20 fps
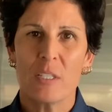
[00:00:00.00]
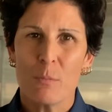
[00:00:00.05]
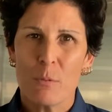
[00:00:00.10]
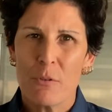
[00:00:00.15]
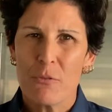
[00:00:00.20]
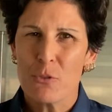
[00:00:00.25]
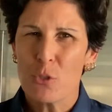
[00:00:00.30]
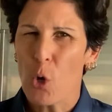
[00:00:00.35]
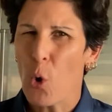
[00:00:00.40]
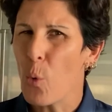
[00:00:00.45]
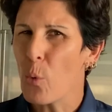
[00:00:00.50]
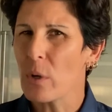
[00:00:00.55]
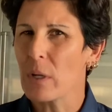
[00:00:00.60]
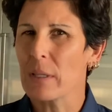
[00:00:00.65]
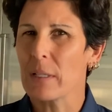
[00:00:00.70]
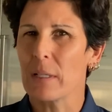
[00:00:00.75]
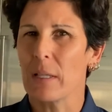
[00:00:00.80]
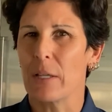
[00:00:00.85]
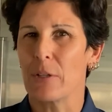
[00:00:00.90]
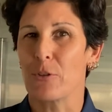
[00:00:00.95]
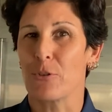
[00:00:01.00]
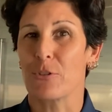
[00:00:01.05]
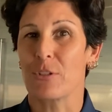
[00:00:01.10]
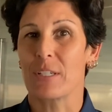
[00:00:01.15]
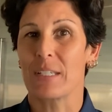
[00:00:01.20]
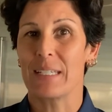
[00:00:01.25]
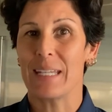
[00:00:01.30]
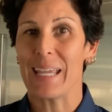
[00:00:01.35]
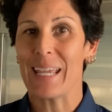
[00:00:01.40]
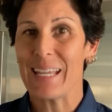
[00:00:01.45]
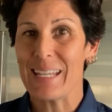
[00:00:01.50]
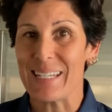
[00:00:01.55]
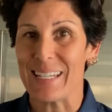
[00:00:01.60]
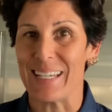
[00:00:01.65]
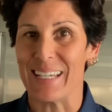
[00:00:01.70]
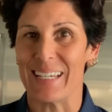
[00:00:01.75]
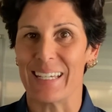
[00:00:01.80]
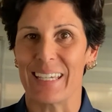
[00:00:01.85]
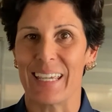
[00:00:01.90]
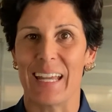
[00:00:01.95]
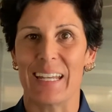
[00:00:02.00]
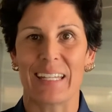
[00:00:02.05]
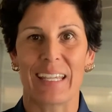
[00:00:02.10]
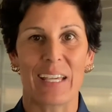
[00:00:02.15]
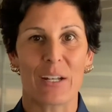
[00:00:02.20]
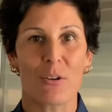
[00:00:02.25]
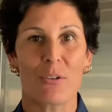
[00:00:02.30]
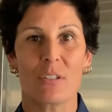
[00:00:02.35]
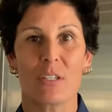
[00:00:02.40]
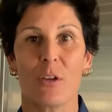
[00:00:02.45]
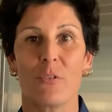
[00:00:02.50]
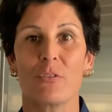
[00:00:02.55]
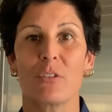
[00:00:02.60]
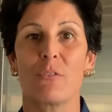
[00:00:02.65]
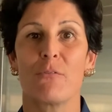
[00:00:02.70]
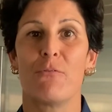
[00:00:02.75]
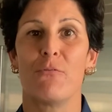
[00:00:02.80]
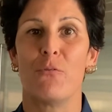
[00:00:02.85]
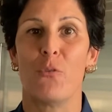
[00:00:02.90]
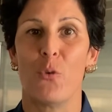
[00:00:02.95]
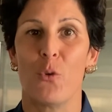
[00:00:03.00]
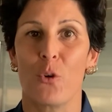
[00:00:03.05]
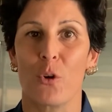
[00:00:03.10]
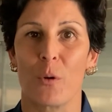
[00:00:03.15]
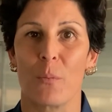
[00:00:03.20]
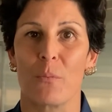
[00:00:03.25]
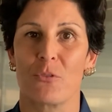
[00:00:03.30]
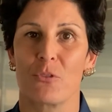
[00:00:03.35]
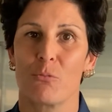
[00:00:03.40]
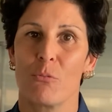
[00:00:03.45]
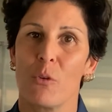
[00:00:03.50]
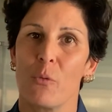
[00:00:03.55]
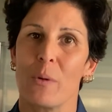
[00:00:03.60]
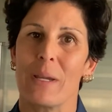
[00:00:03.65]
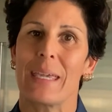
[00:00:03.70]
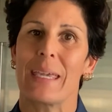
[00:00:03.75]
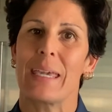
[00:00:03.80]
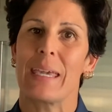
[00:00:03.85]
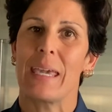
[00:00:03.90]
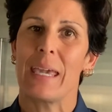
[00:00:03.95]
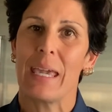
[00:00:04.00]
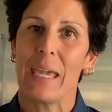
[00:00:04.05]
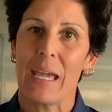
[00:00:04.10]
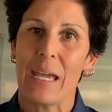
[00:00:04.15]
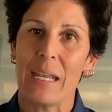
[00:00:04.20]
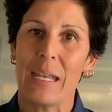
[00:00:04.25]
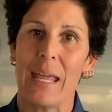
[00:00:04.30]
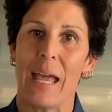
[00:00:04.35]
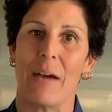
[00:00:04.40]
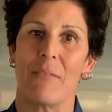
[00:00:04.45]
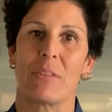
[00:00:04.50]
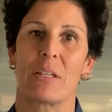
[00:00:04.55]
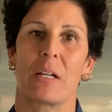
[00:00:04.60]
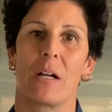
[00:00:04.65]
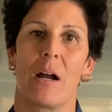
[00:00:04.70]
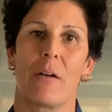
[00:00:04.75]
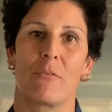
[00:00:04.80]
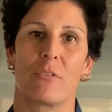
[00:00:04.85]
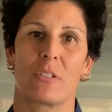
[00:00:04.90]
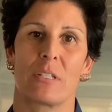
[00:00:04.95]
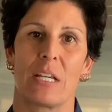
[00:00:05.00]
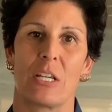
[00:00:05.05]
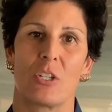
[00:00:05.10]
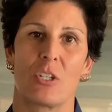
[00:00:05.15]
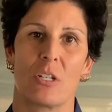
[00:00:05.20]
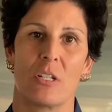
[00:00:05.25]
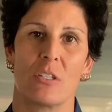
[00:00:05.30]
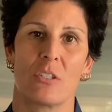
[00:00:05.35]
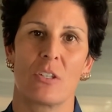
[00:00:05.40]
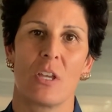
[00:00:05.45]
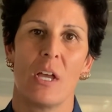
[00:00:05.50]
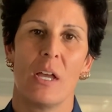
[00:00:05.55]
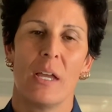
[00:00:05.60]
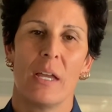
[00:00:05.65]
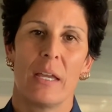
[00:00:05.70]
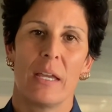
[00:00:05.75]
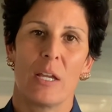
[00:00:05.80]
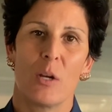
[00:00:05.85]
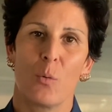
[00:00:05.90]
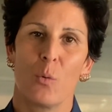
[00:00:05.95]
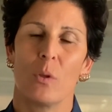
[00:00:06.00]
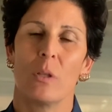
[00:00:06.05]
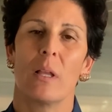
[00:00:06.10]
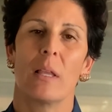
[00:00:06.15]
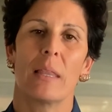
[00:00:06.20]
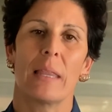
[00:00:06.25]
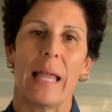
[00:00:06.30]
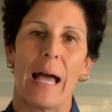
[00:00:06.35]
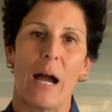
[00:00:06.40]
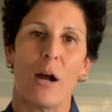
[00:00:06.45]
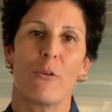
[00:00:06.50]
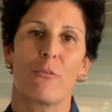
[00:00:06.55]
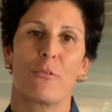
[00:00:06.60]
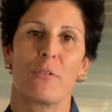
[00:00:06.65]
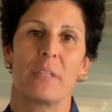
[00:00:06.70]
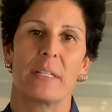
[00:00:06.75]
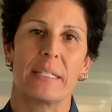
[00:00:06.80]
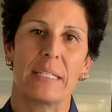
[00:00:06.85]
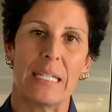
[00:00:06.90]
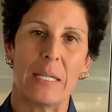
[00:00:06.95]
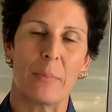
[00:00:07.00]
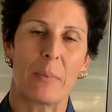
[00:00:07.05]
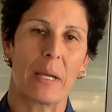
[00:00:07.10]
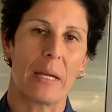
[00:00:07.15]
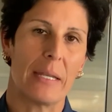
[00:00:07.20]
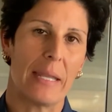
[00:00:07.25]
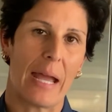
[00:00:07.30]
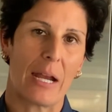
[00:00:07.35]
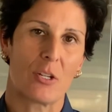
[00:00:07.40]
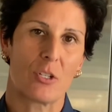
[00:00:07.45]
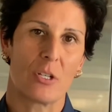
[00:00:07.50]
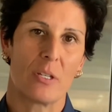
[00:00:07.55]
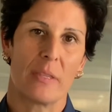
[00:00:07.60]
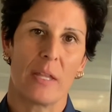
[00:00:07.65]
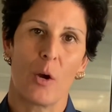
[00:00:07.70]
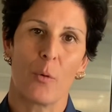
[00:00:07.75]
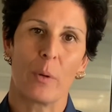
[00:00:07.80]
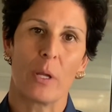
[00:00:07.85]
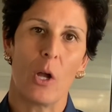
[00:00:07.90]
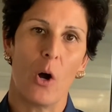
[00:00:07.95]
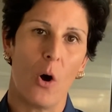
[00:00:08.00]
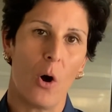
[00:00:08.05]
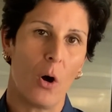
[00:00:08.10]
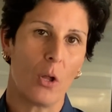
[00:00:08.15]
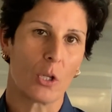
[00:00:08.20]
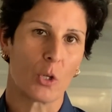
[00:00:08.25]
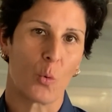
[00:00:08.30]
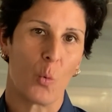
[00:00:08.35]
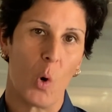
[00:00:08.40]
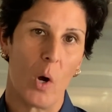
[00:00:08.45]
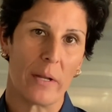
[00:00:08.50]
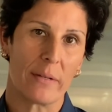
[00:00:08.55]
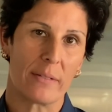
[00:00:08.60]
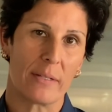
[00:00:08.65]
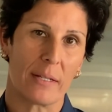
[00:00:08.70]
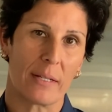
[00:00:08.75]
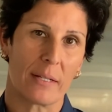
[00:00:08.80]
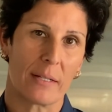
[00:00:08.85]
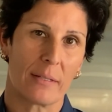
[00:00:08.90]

move toward a little understanding and get ourselves informed so when we can have the conversations, it will allow for the deep connection that we all are wanting.